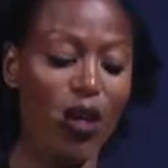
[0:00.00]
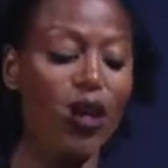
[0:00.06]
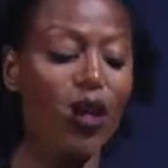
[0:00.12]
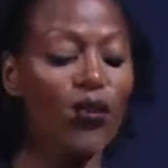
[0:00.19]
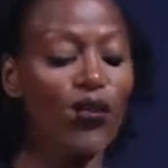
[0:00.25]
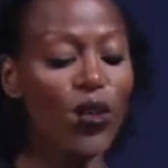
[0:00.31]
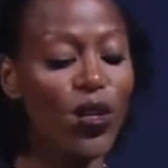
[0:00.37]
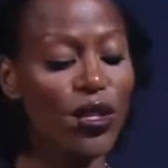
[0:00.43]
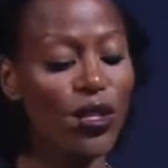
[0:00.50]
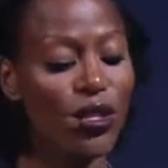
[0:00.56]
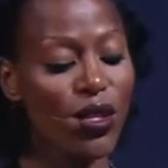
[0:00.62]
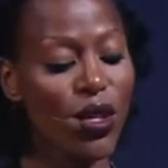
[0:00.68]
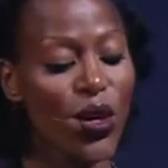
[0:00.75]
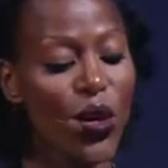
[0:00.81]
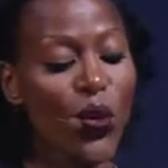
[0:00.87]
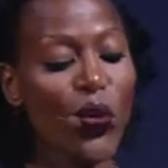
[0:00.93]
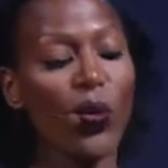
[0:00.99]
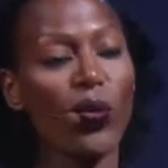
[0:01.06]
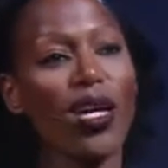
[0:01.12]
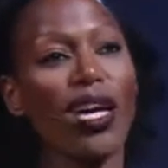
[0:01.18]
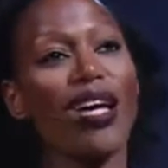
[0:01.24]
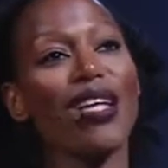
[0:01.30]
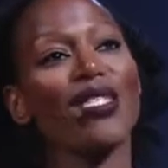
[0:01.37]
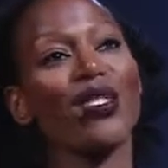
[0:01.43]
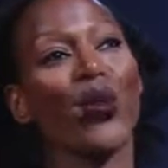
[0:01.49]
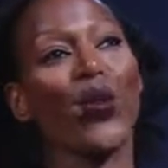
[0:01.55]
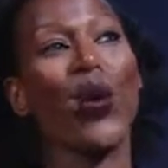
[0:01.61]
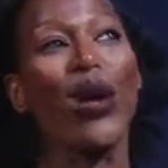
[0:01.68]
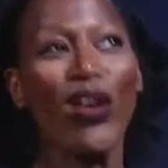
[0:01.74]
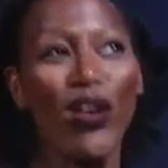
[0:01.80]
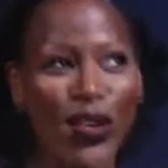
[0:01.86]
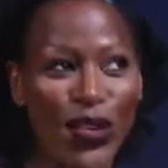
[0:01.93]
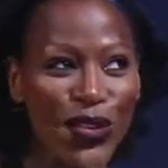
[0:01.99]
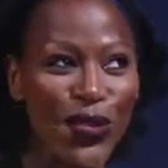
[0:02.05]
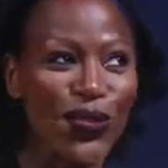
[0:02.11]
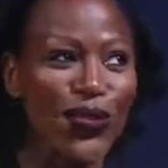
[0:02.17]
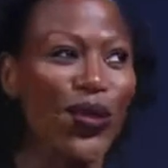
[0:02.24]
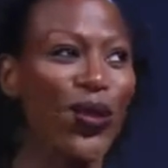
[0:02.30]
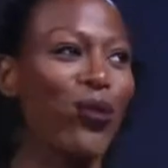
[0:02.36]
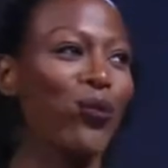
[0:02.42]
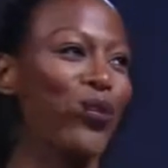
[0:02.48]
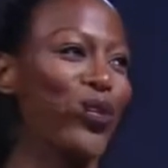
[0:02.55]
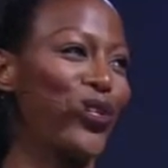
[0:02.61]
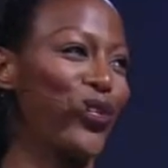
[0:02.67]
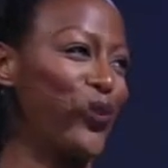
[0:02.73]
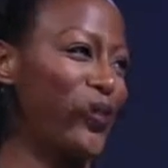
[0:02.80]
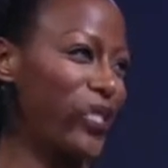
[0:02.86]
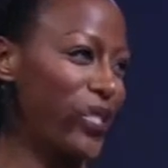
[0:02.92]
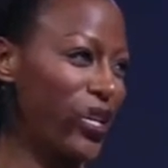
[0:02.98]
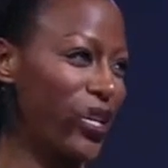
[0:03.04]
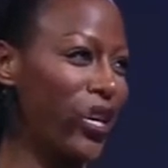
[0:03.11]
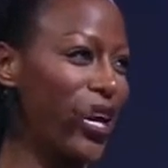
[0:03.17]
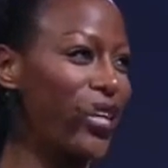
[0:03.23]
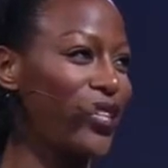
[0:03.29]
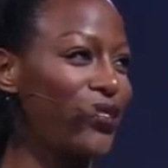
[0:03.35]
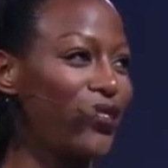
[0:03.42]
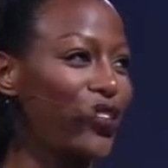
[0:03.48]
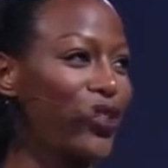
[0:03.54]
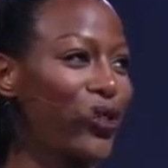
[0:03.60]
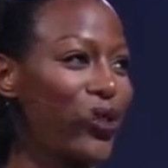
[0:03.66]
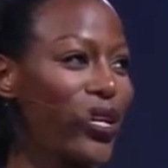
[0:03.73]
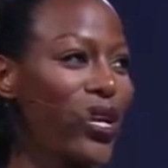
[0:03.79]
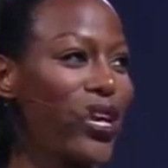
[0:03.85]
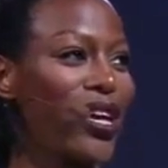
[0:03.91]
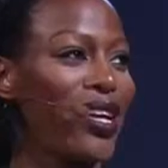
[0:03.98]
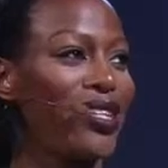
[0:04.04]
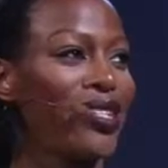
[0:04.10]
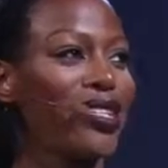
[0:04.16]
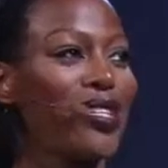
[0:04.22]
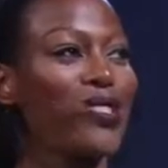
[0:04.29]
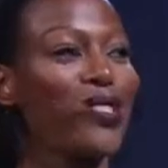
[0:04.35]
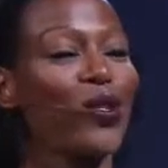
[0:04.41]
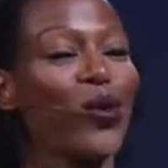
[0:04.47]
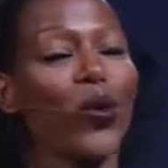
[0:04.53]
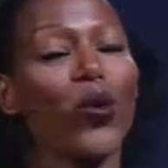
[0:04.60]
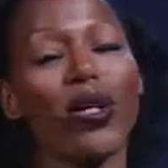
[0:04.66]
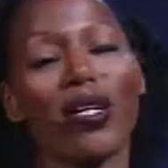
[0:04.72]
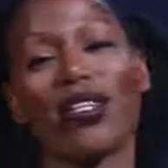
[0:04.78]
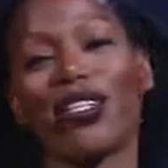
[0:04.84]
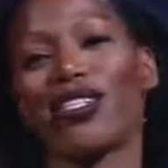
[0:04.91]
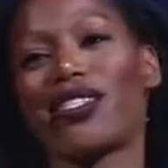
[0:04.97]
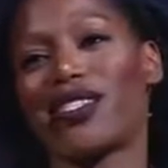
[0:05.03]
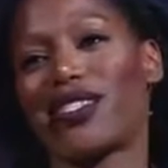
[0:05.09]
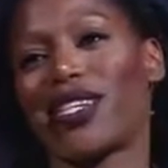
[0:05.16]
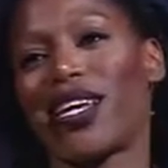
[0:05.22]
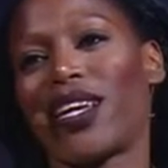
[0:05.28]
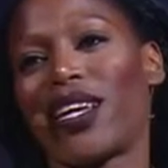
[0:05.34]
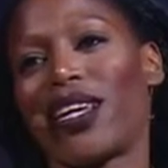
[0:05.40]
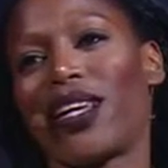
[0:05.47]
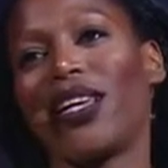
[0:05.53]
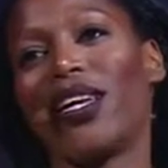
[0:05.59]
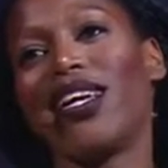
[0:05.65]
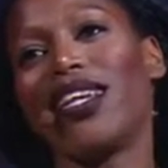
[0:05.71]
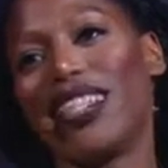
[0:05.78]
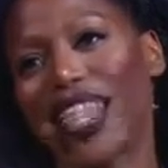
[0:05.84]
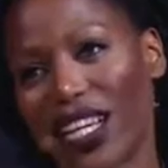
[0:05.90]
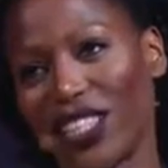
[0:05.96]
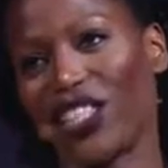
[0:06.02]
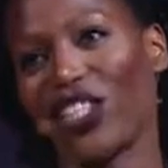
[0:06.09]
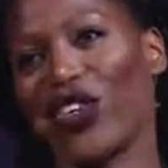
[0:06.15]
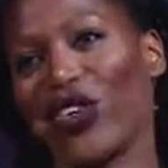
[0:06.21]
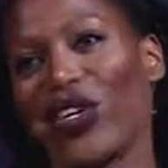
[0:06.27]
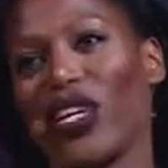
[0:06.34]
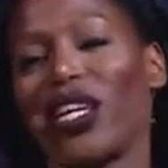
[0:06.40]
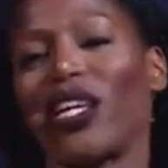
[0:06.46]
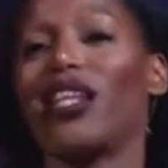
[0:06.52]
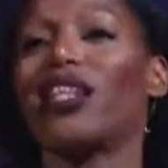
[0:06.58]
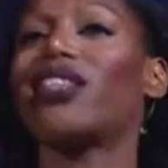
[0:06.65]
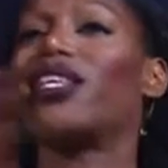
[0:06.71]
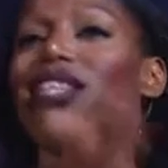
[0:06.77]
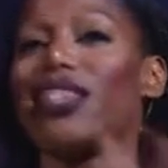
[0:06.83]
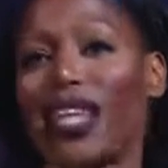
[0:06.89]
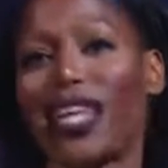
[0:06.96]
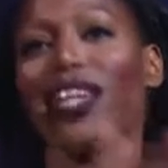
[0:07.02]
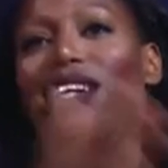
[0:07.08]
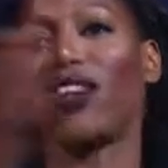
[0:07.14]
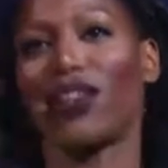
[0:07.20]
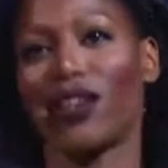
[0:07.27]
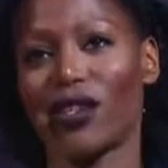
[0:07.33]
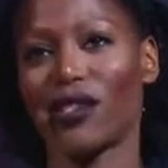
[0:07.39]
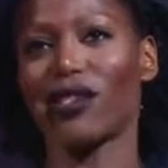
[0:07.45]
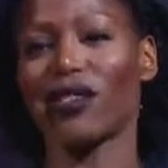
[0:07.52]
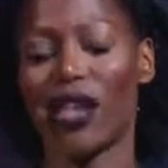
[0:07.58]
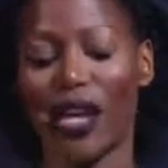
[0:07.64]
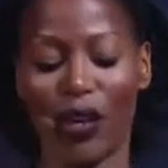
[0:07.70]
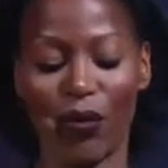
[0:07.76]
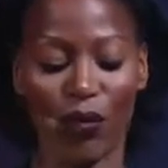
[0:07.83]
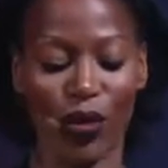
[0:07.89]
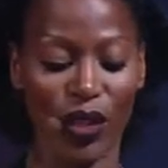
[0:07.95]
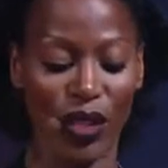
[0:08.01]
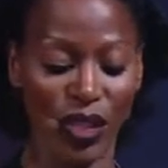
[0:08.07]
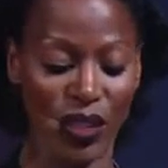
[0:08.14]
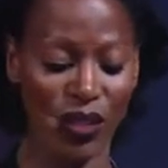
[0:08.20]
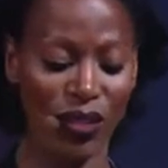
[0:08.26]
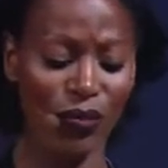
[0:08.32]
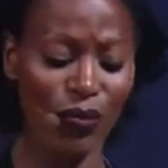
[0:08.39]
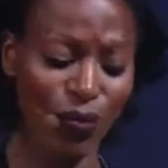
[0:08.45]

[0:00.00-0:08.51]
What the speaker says: Of course, when we ask, where are you from, we're using a kind of shorthand. It's quicker to say Nigeria than Lagos and Berlin.